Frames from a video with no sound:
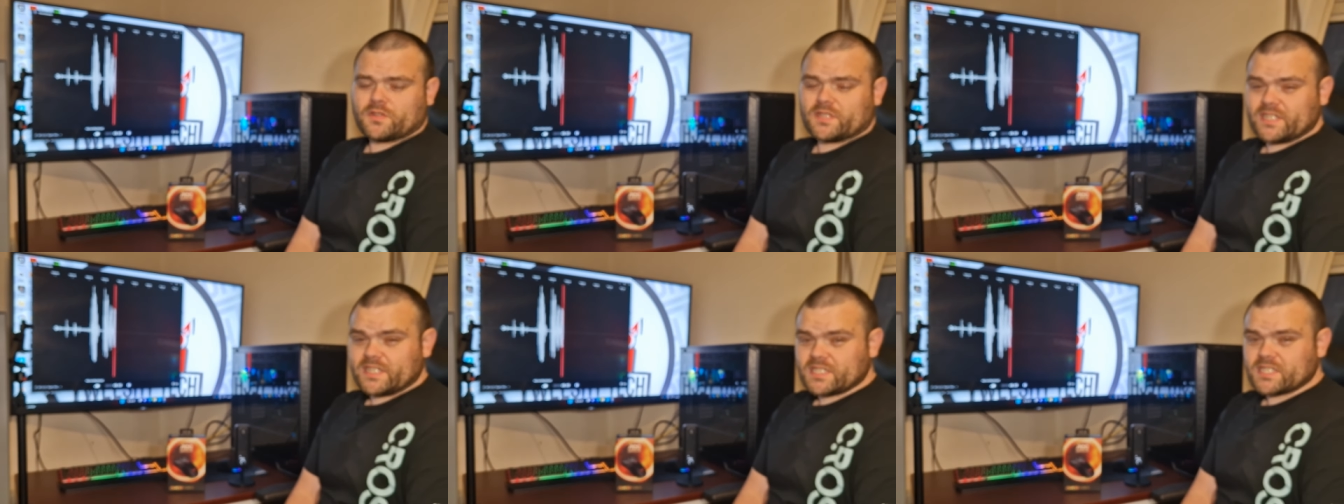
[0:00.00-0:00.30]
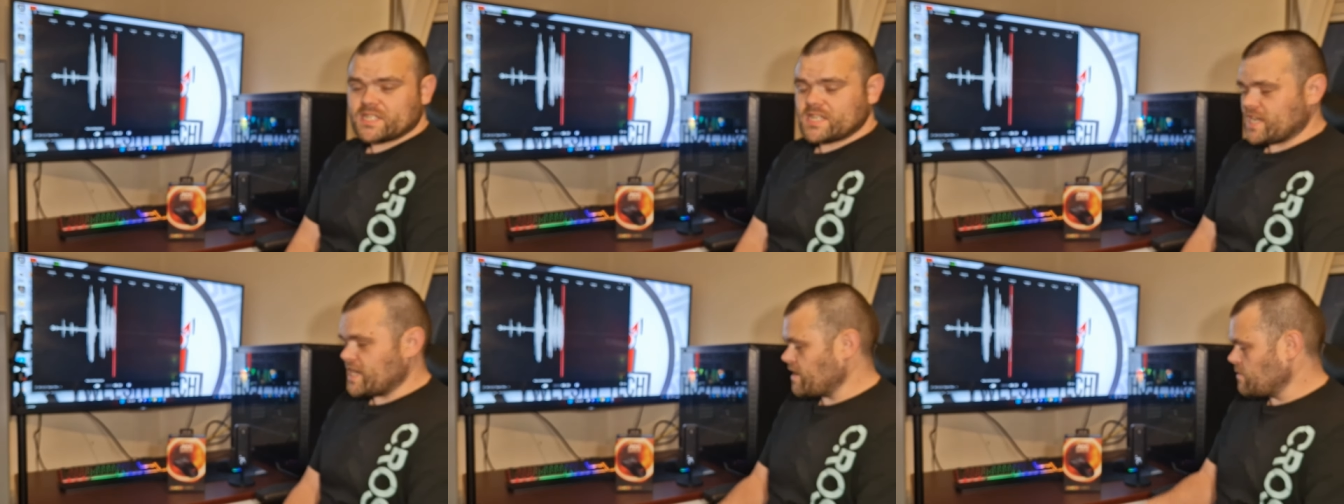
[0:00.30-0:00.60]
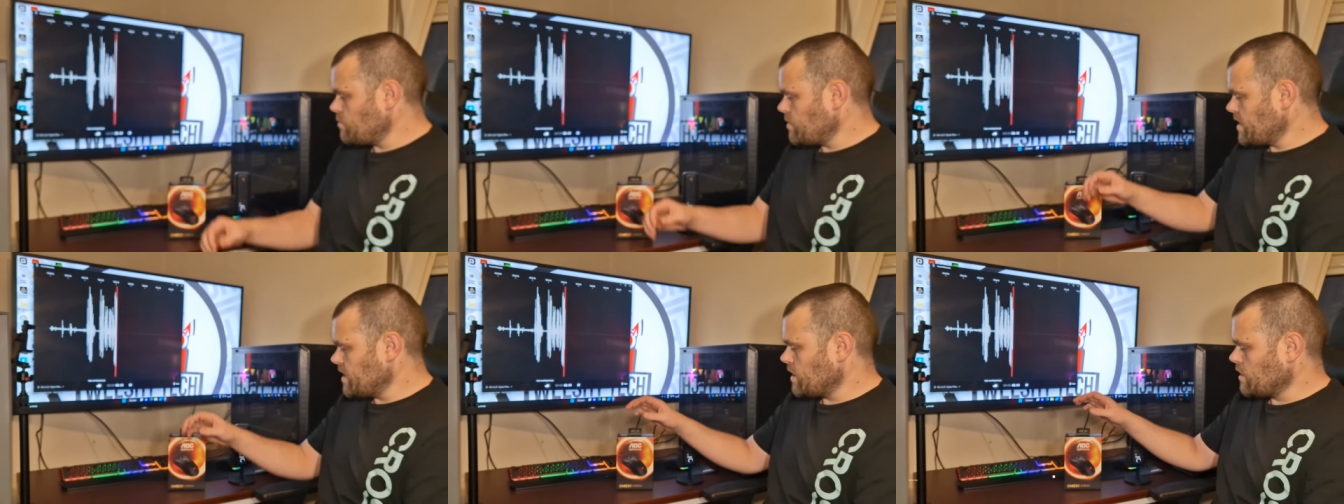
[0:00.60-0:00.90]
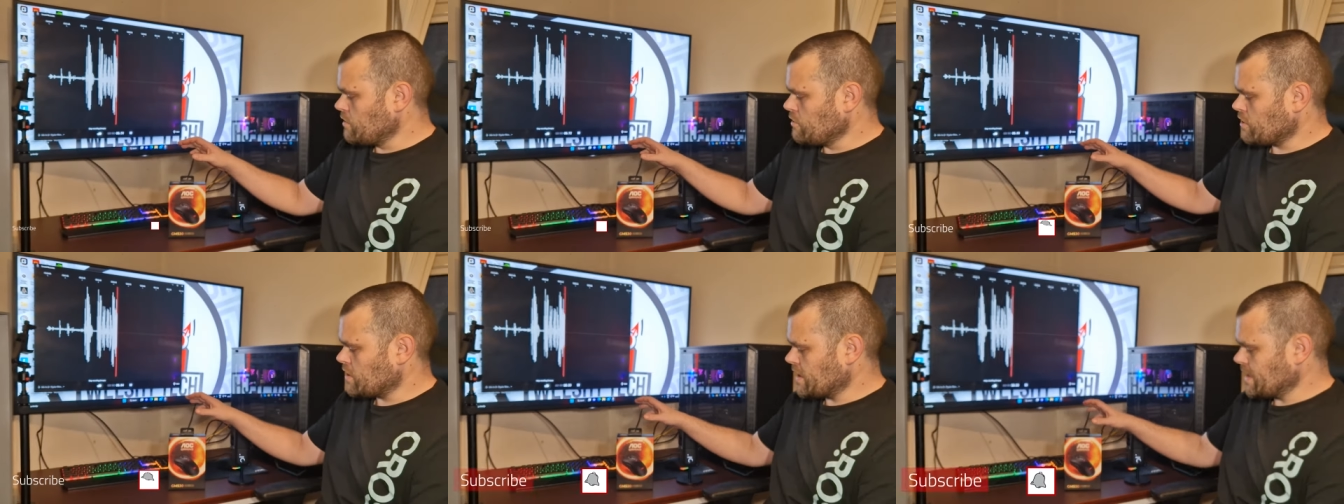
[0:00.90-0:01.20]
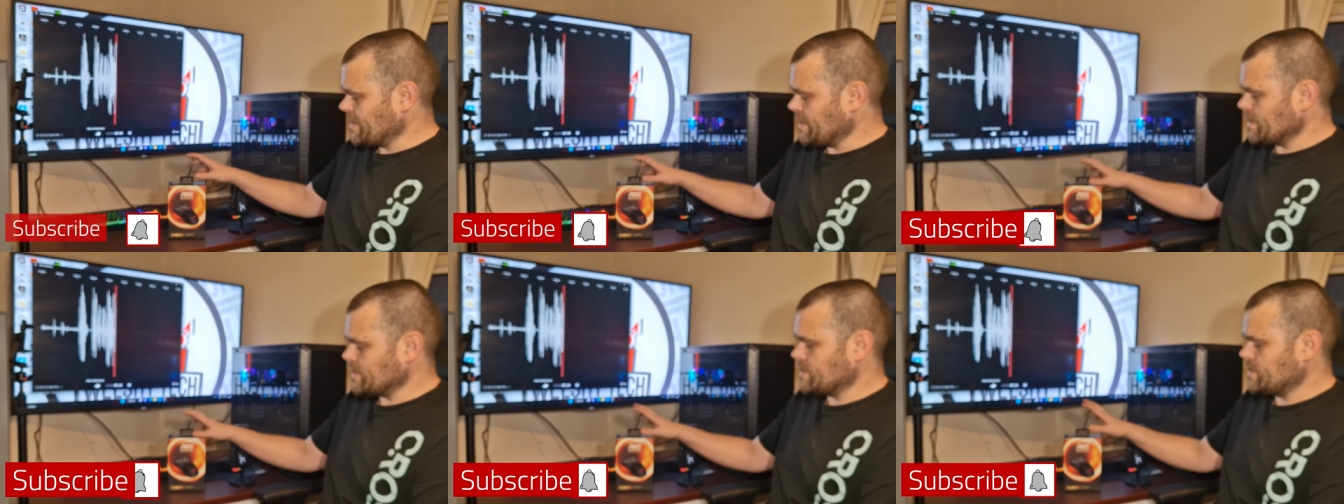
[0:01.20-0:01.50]
This time we are
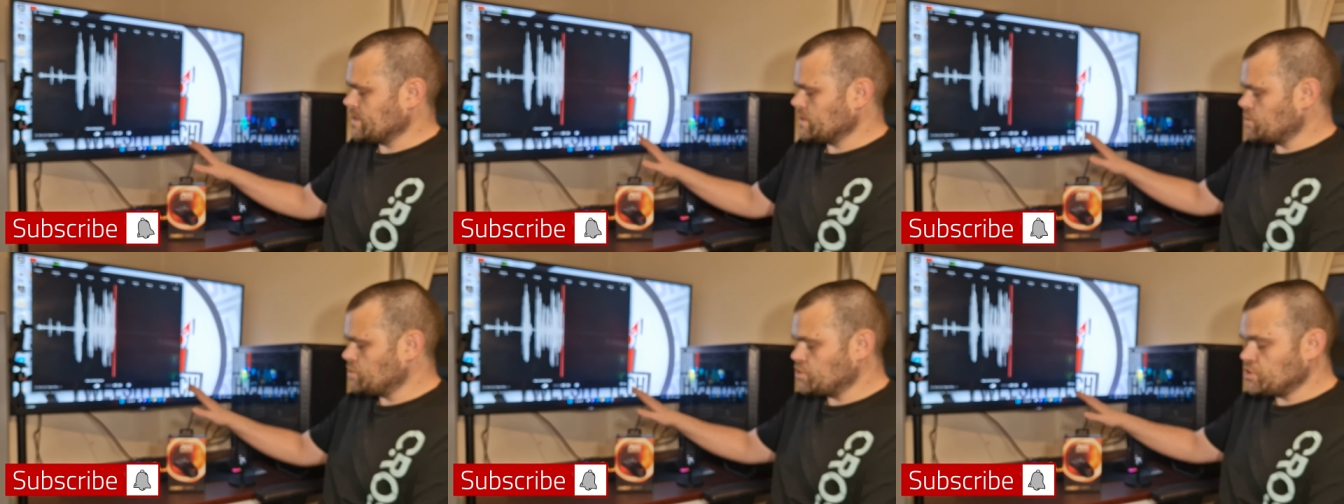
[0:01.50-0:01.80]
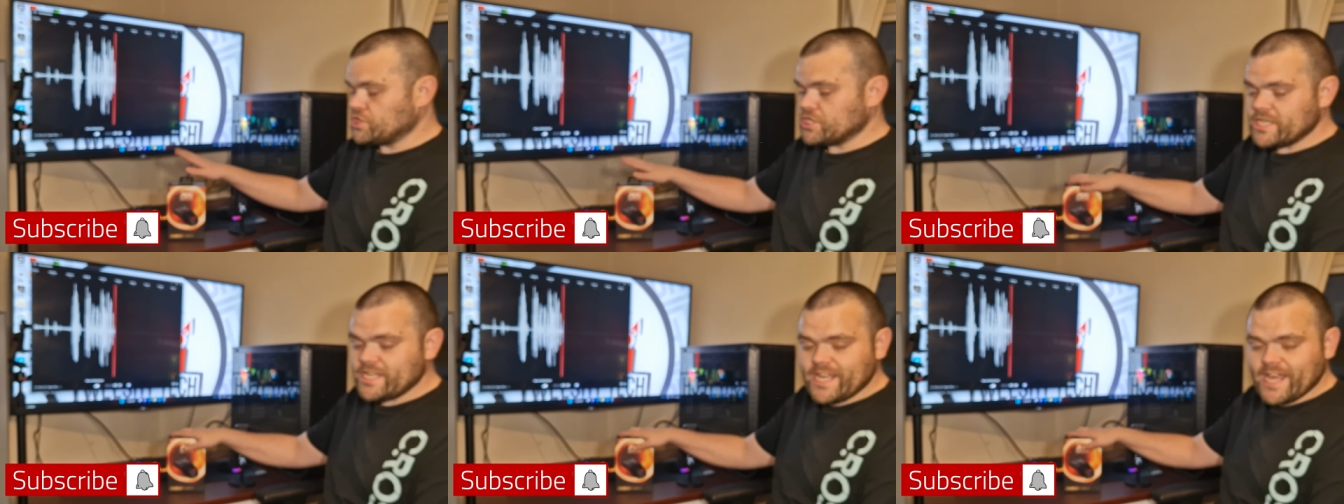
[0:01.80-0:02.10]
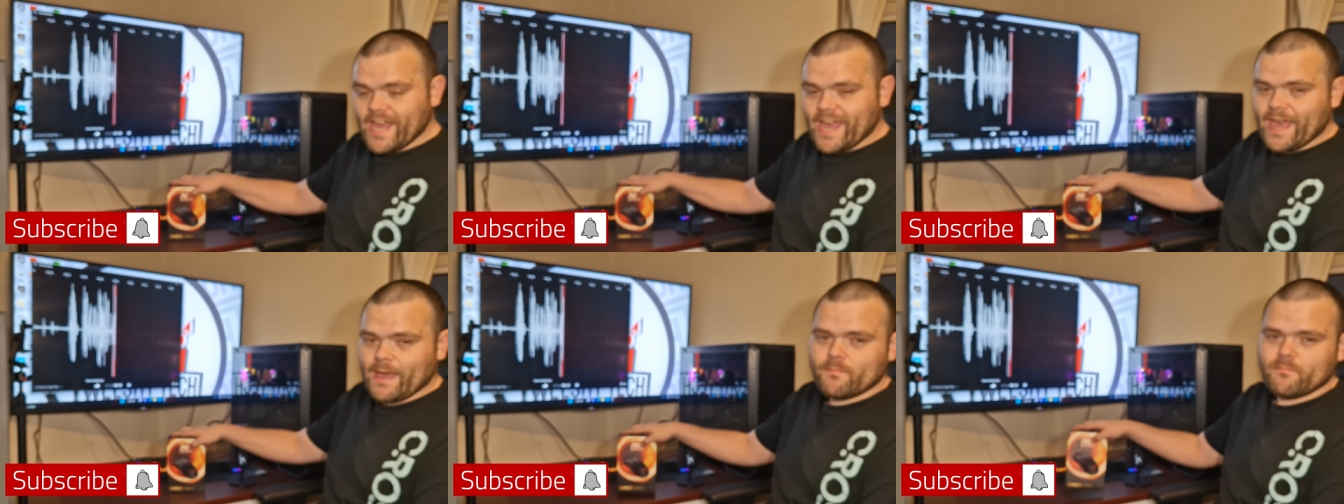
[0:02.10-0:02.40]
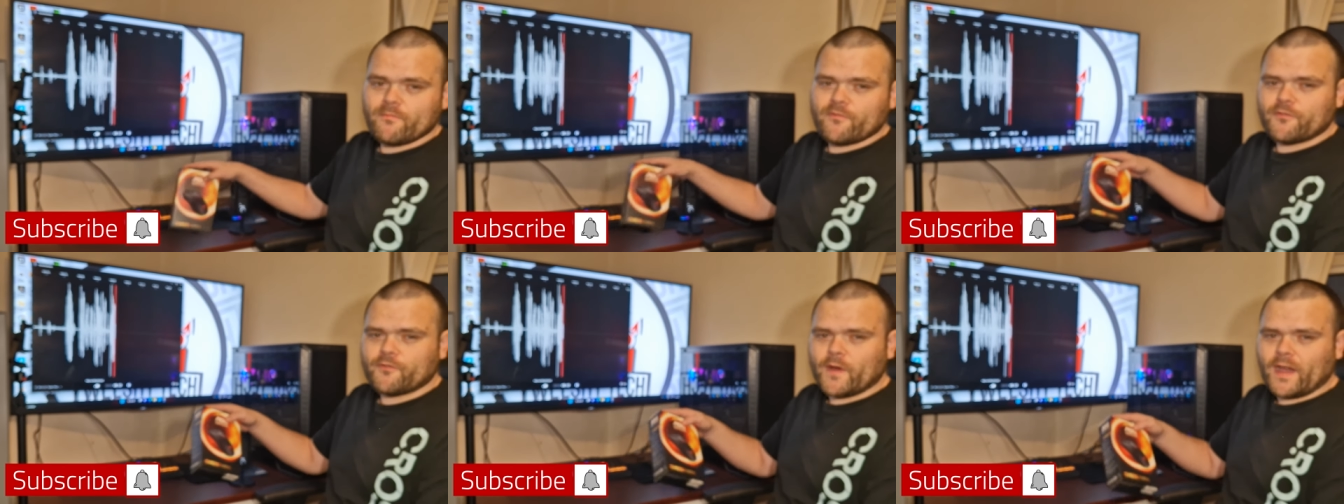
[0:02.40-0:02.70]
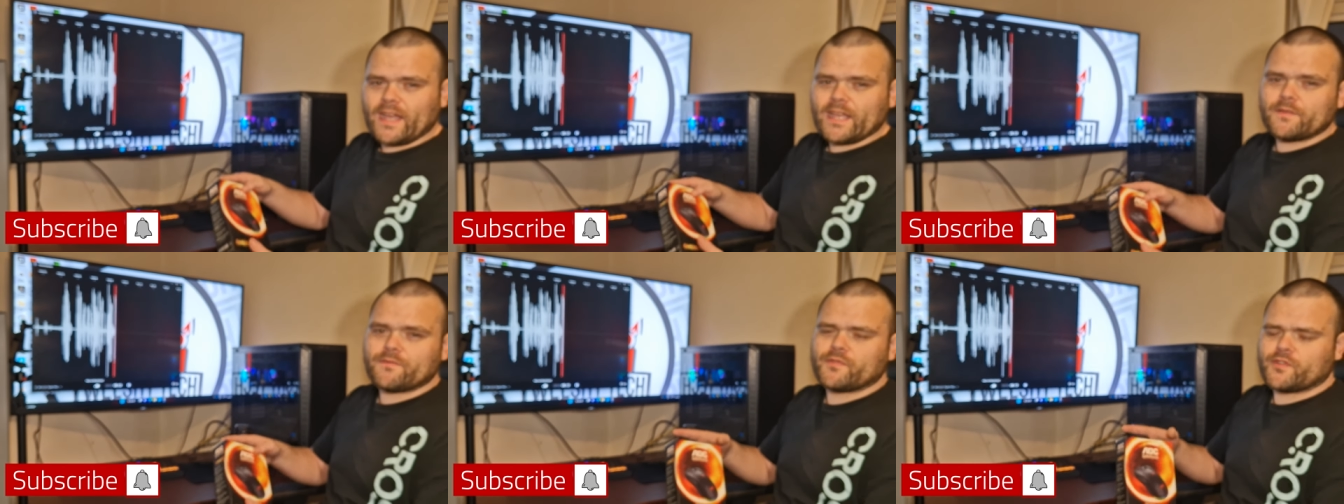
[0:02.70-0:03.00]
looking at the
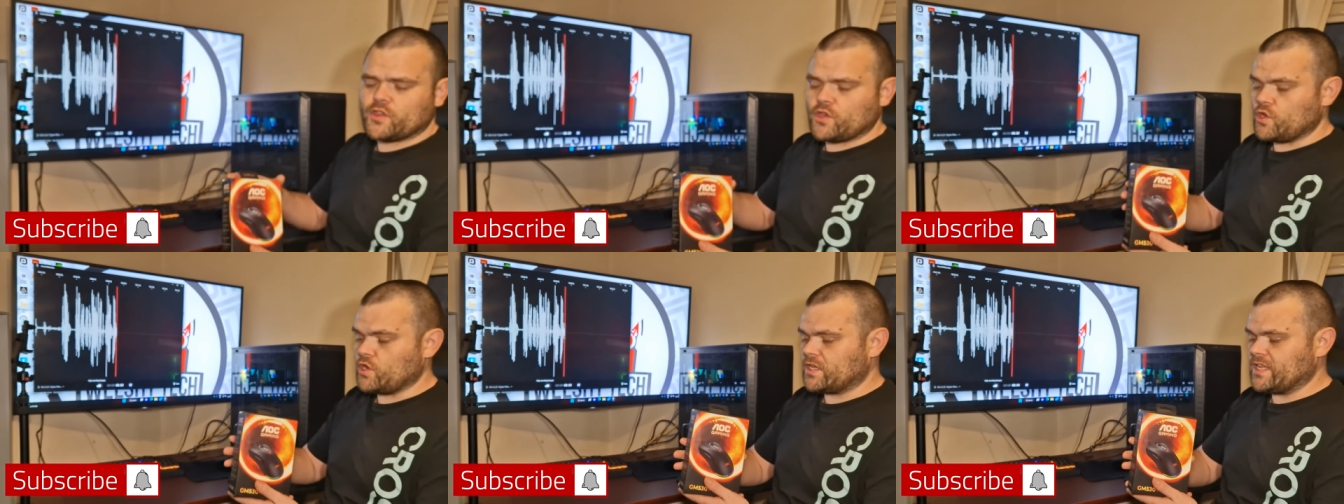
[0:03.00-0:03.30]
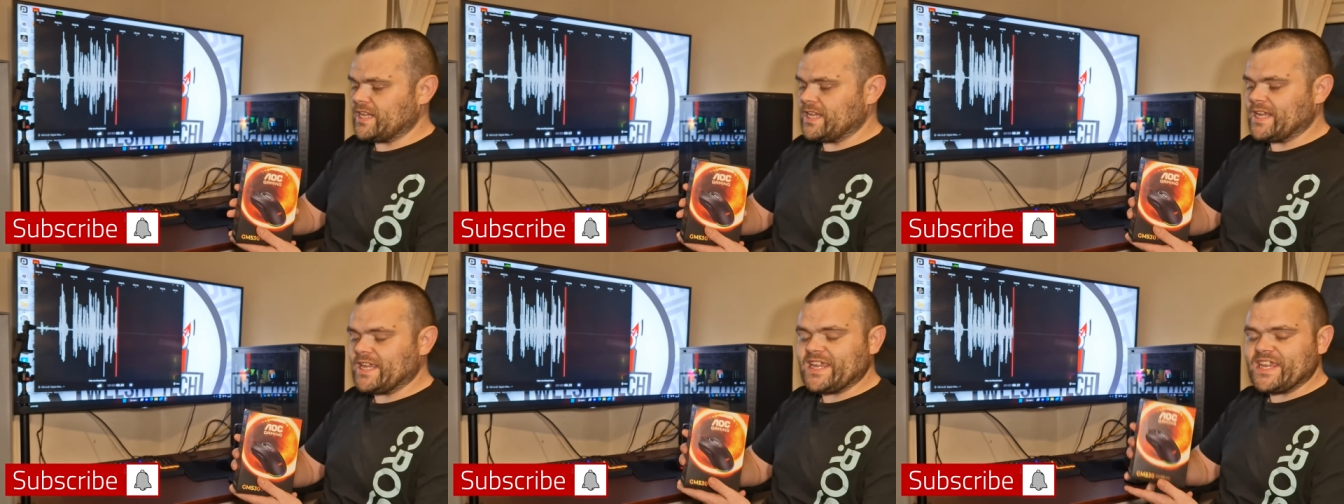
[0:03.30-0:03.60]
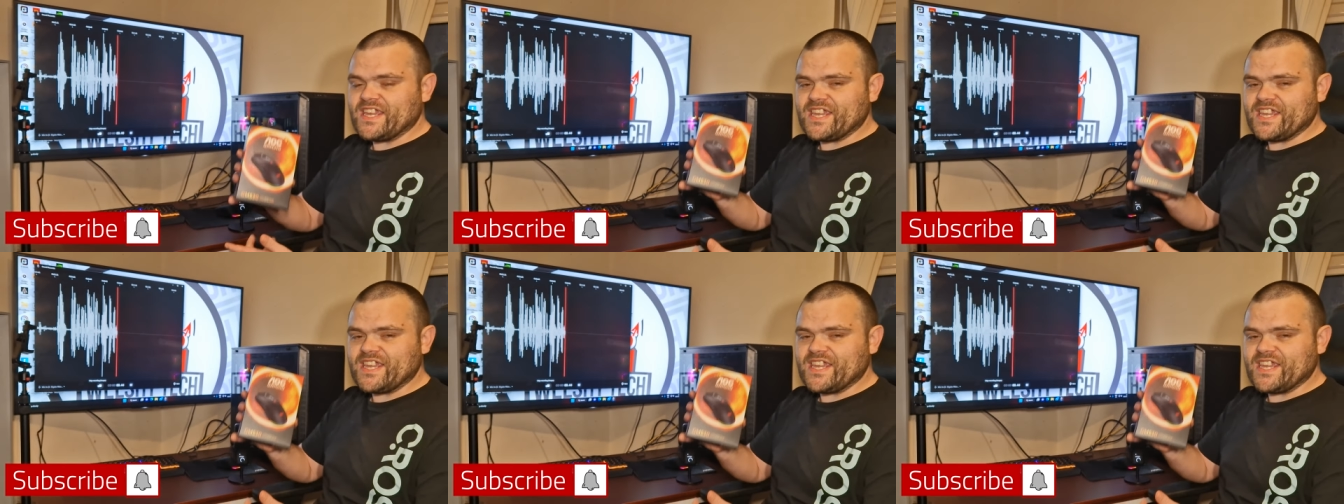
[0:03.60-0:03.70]
GM530